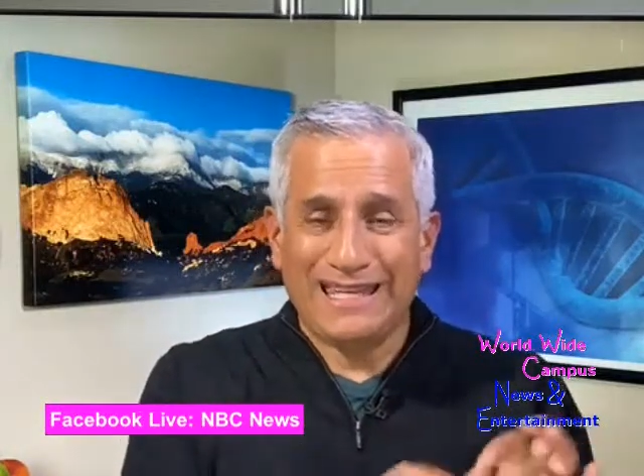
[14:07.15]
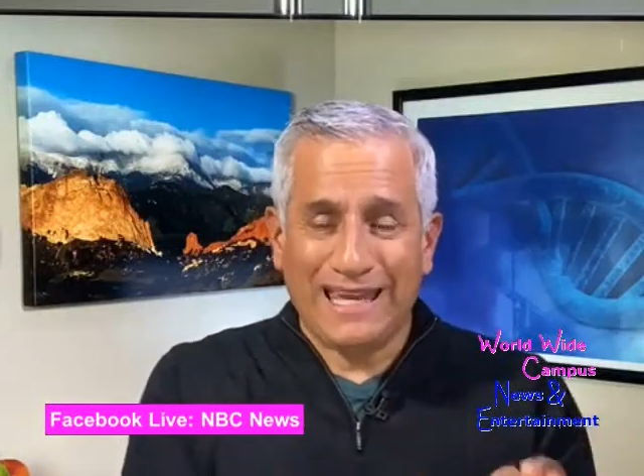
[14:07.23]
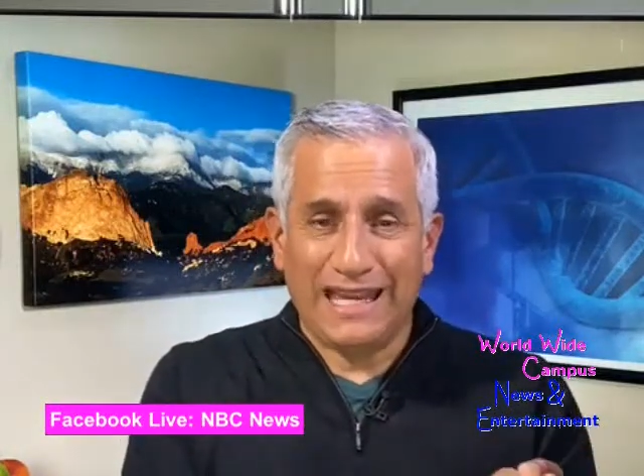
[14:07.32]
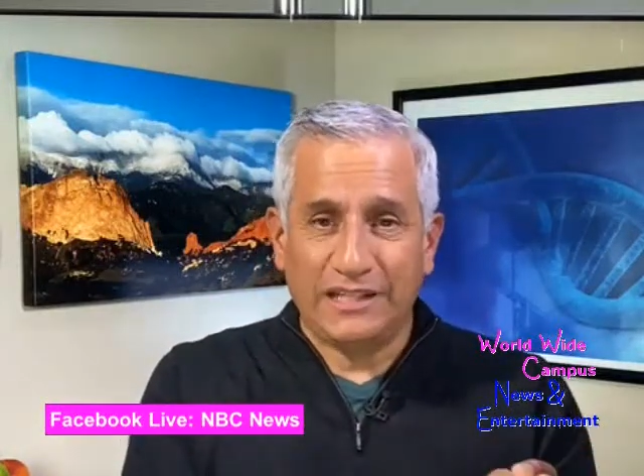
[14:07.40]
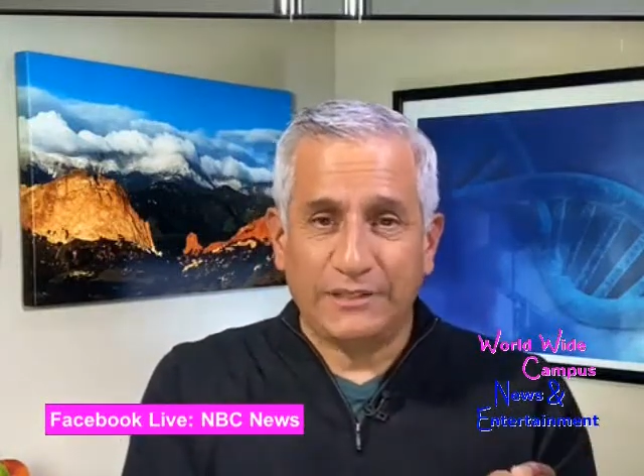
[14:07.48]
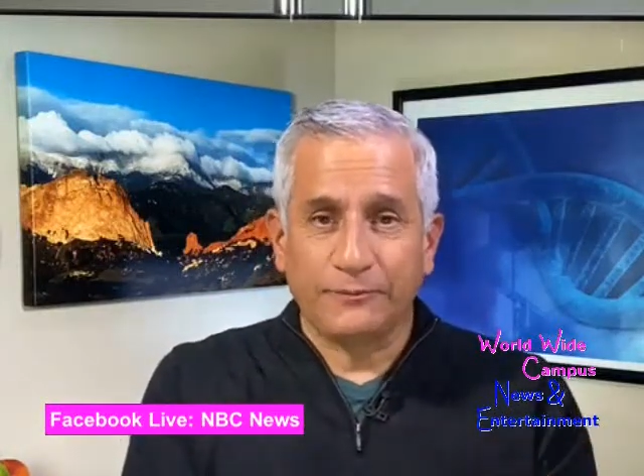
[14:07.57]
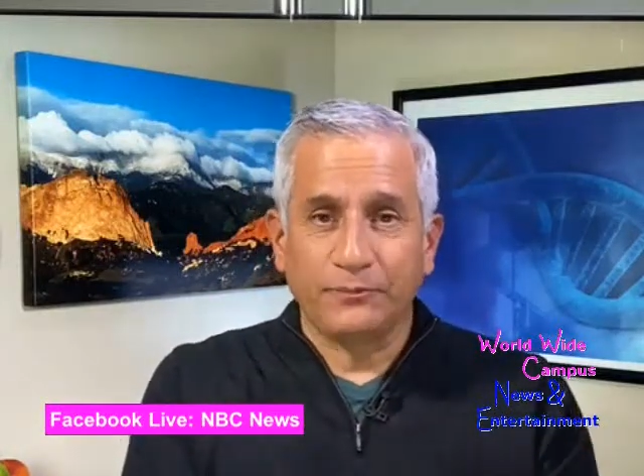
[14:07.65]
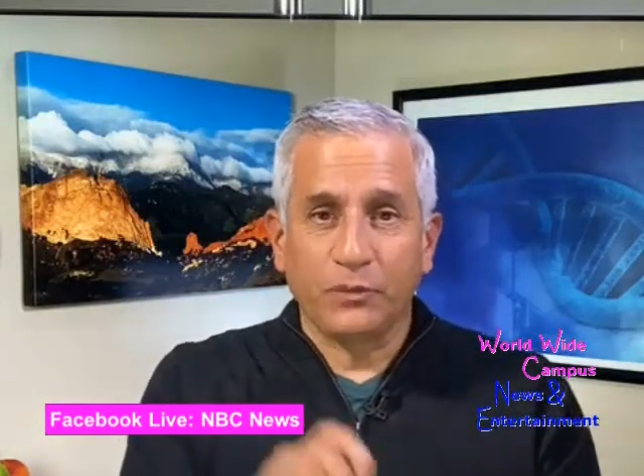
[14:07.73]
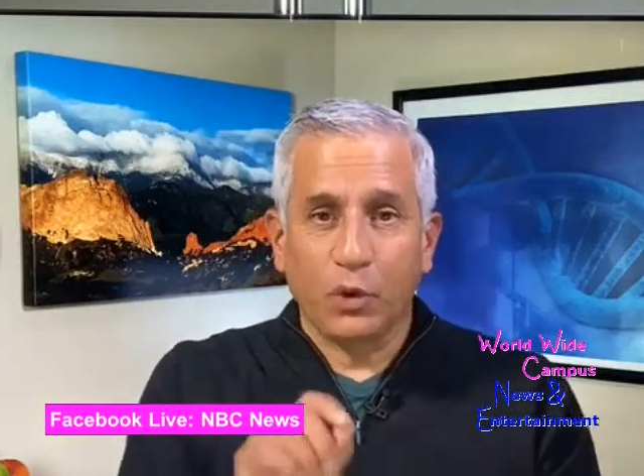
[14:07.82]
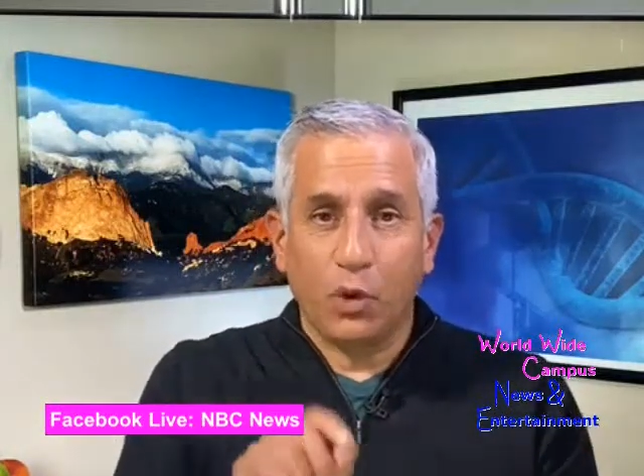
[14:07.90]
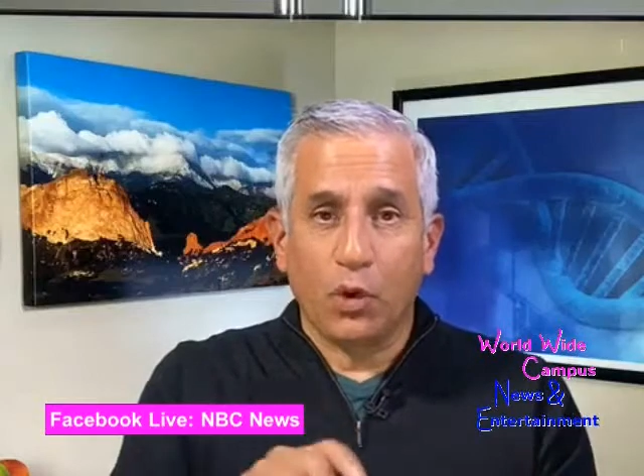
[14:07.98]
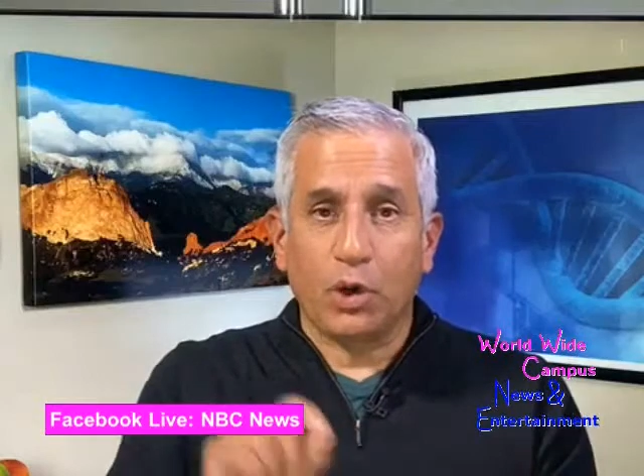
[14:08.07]
days,
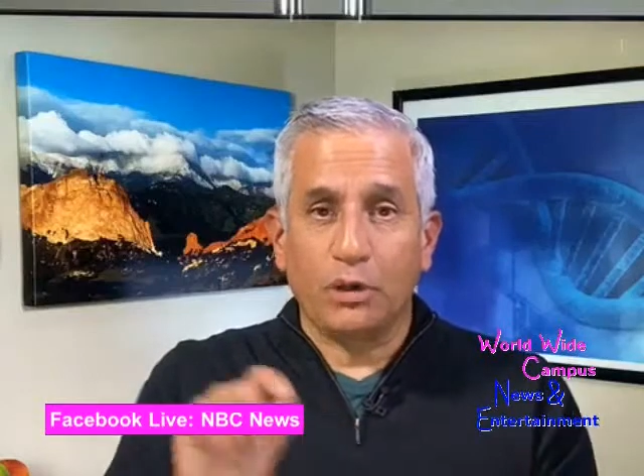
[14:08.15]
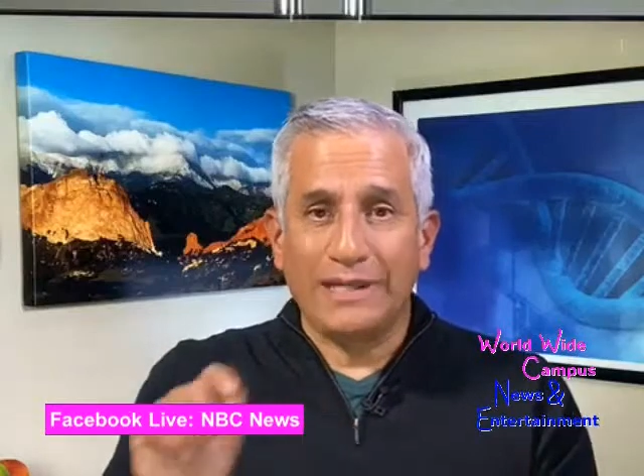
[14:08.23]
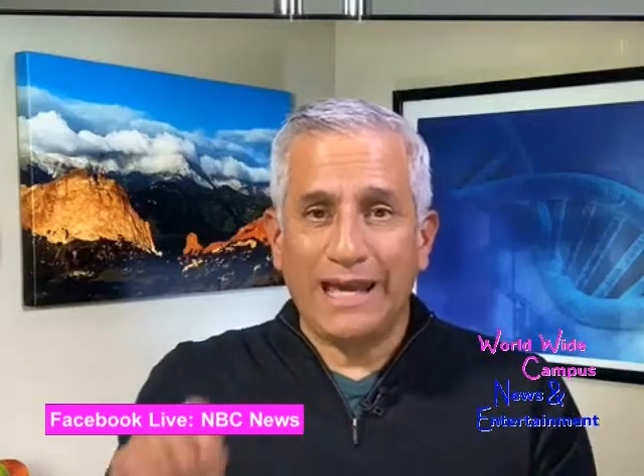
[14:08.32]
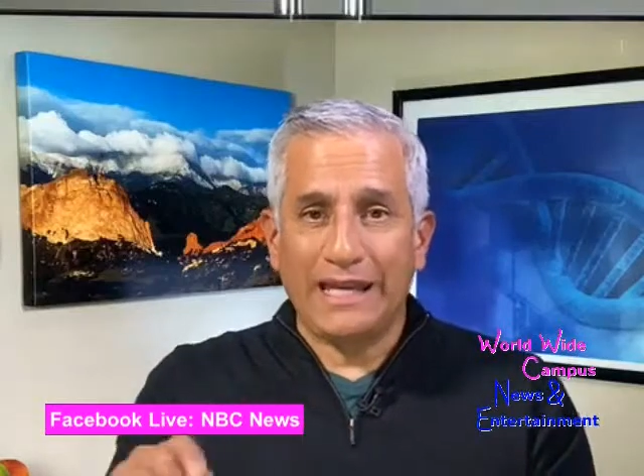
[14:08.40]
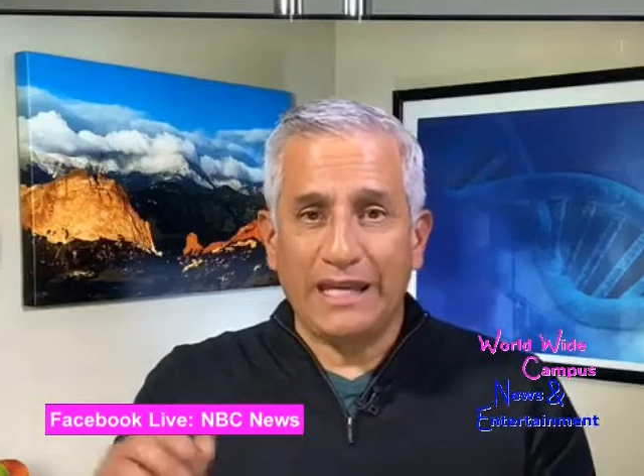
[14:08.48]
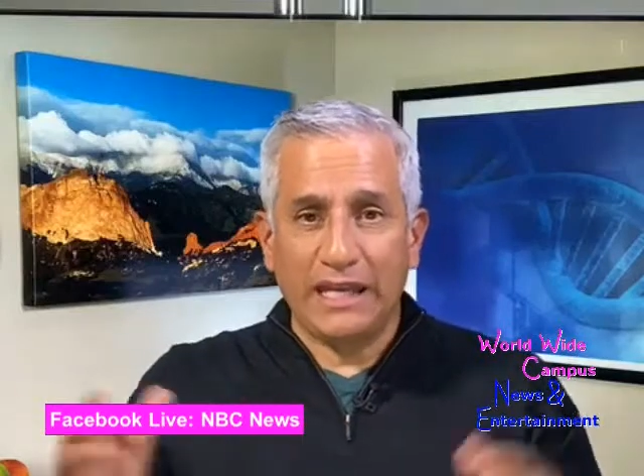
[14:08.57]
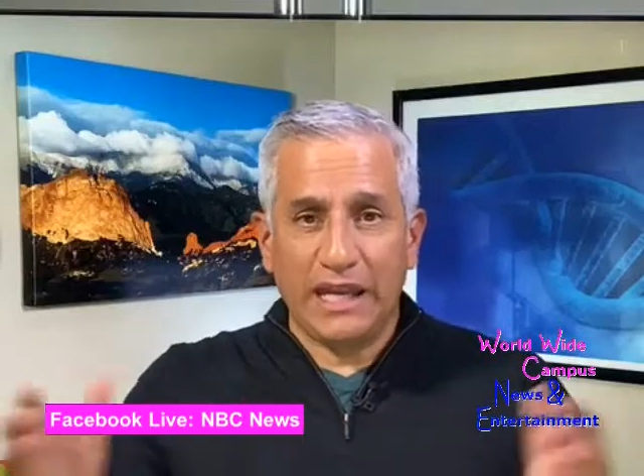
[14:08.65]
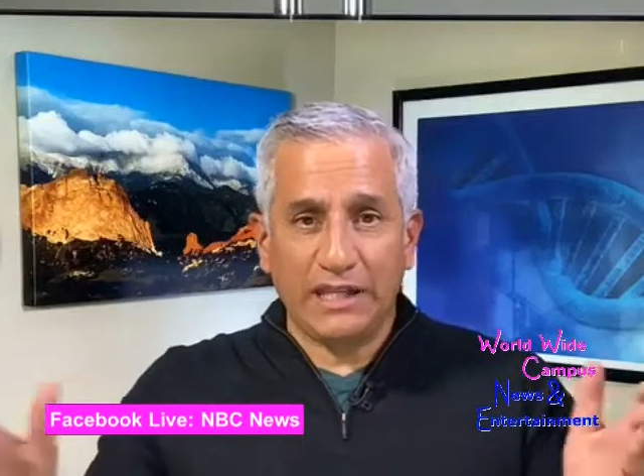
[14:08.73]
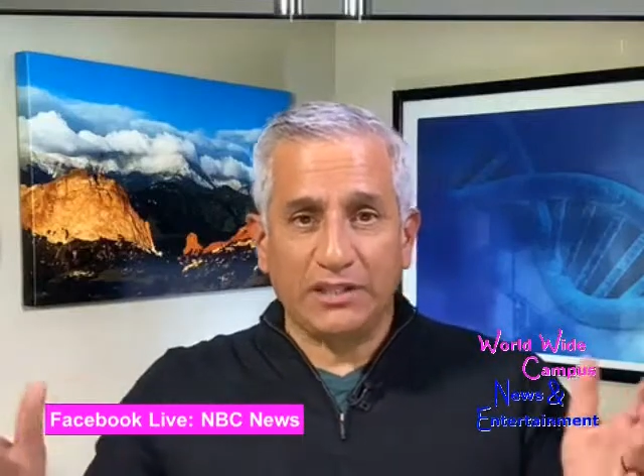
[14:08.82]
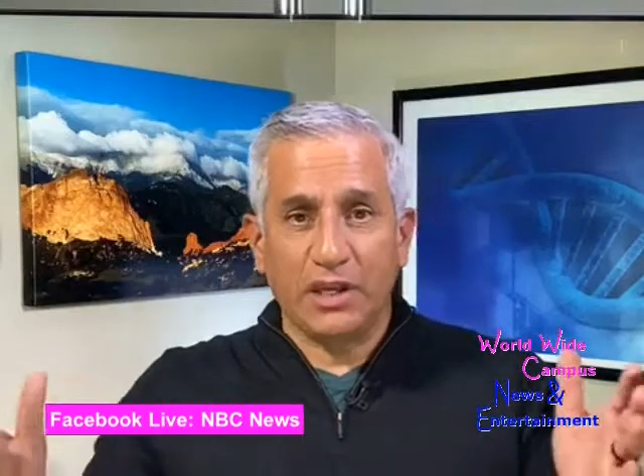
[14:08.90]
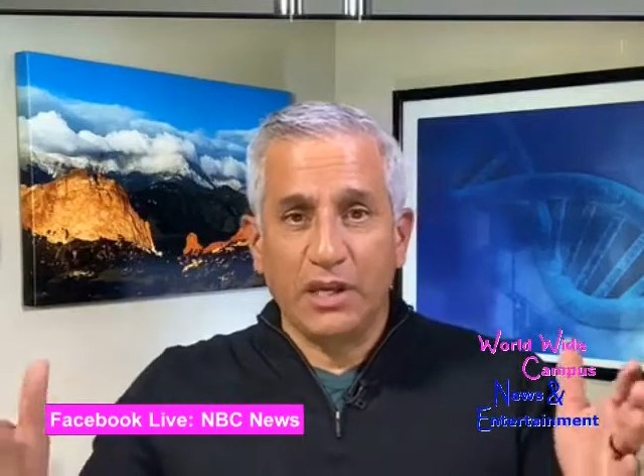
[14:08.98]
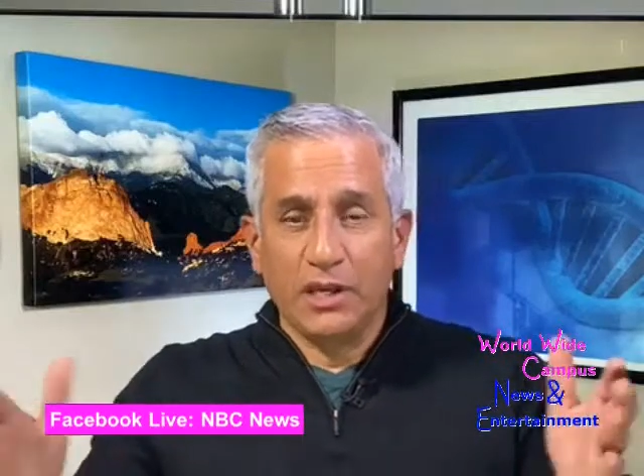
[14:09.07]
or 90
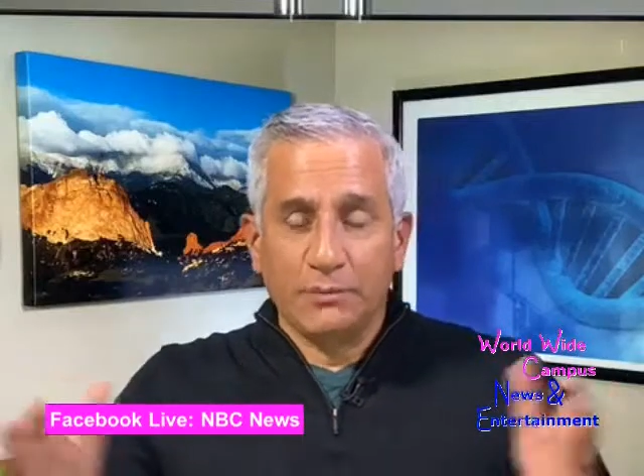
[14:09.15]
days,